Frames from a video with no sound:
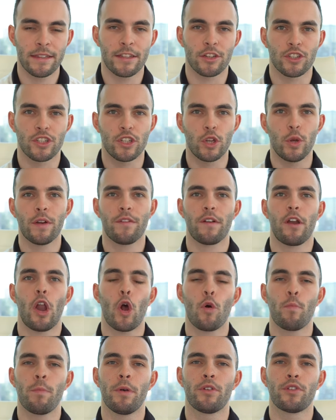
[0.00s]
there's two different
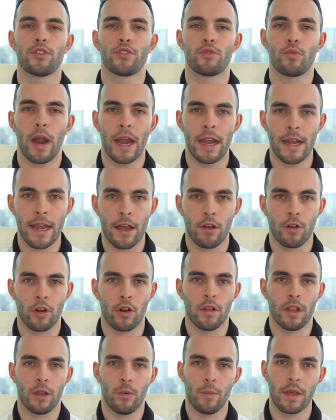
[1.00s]
home builders right now
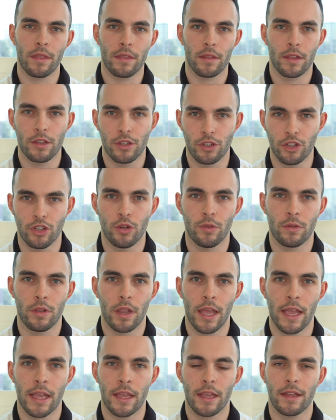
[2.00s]
currently with June
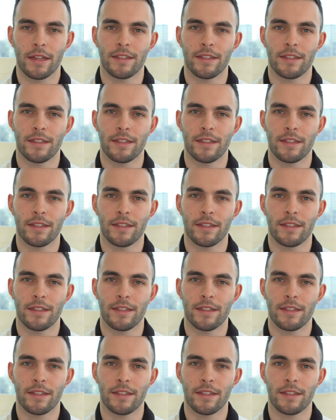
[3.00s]
Lake.